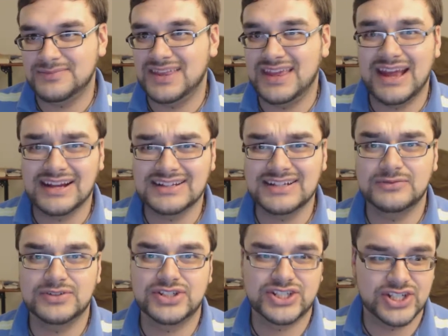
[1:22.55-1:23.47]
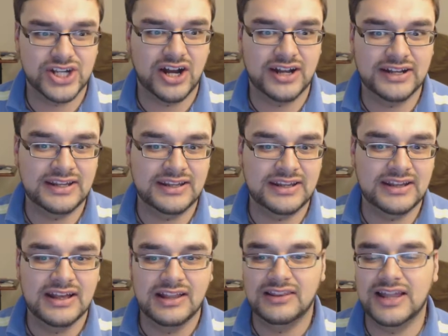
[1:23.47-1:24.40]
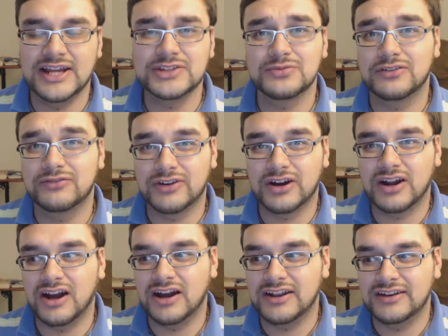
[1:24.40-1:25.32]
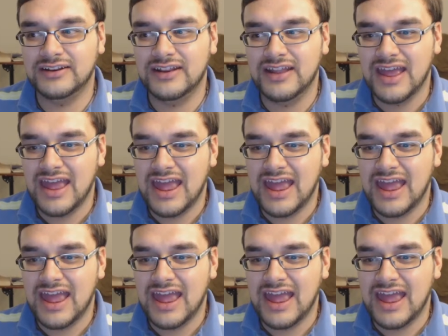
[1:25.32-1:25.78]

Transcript: the acting was shoddy, lines were forgotten,